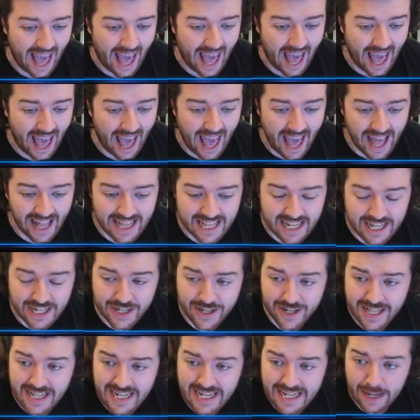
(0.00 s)
Helly
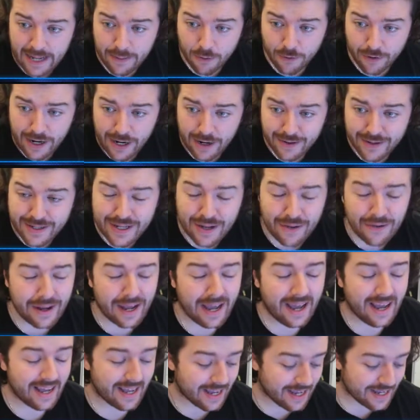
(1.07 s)
diddly neighborinos.
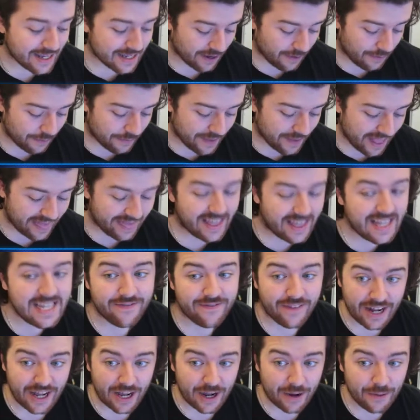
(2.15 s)
Okay, so this
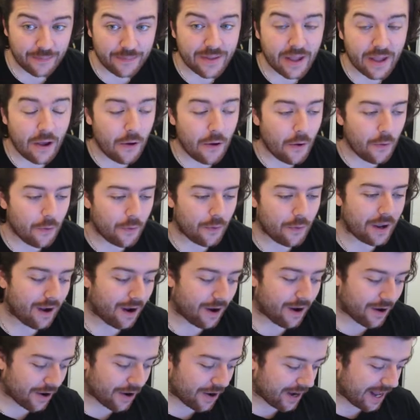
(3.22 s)
video we are
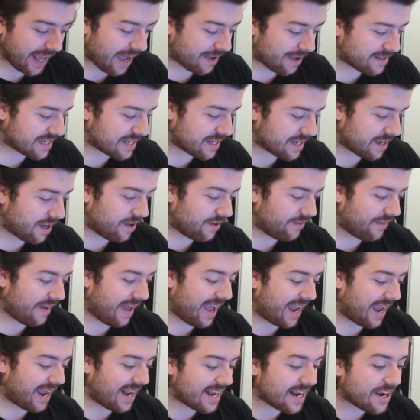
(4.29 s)
learning how to solve
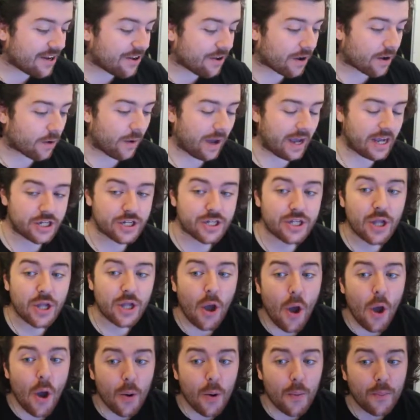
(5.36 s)
a linear equation,
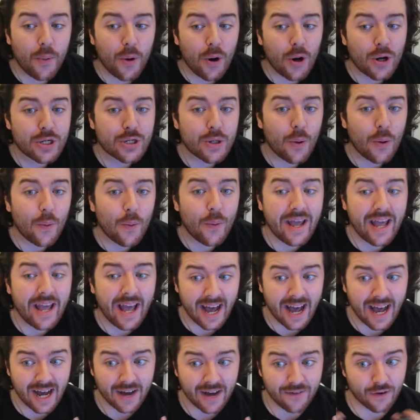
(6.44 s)
but we
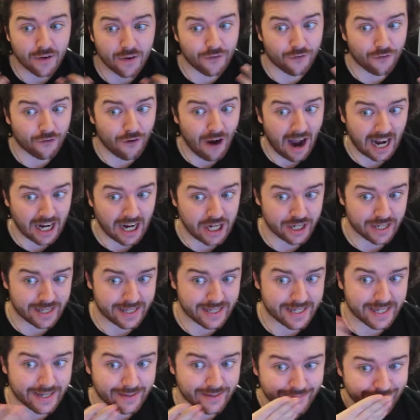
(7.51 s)
have
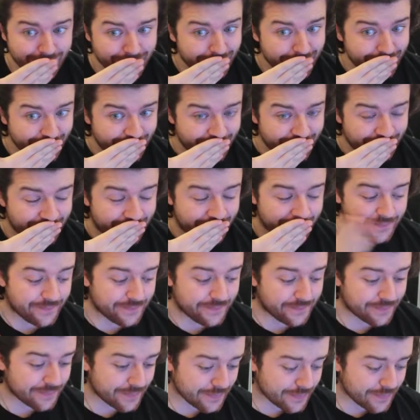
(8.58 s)
fractions.
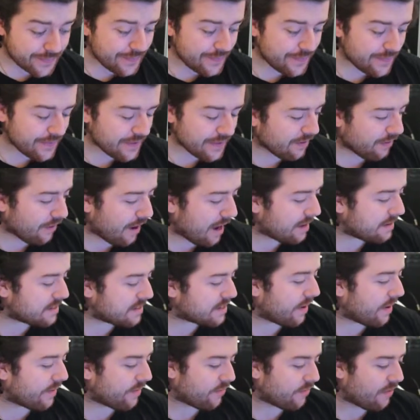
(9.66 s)
Right, so
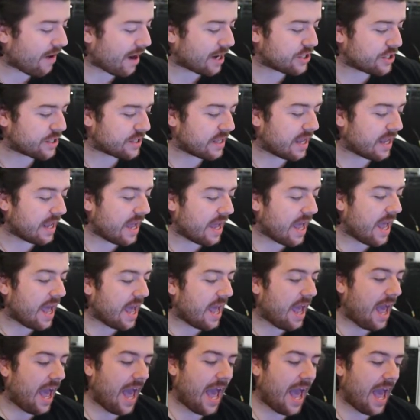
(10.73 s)
we have a fraction
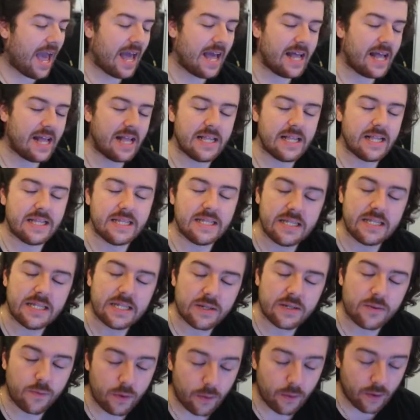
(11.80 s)
and
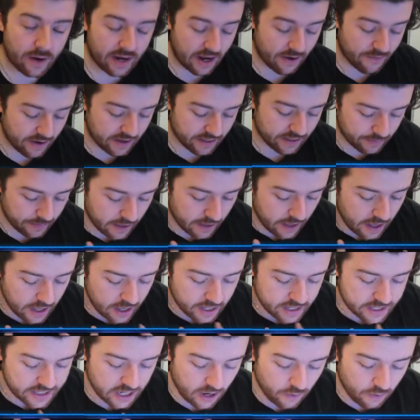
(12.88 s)
we want to get rid of them.
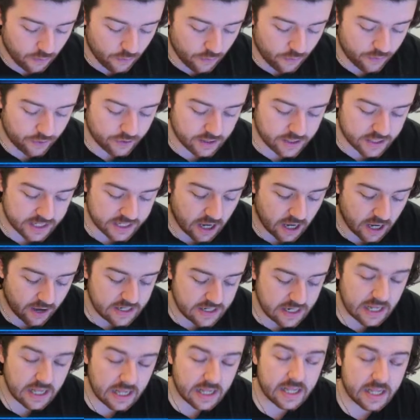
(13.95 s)
So to solve
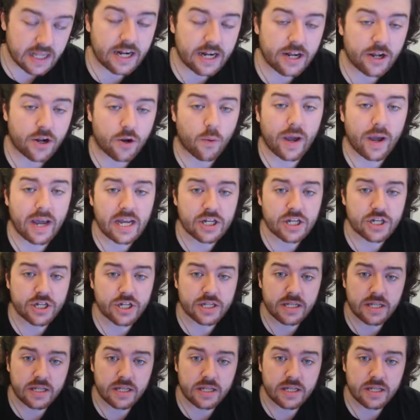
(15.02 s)
a linear equation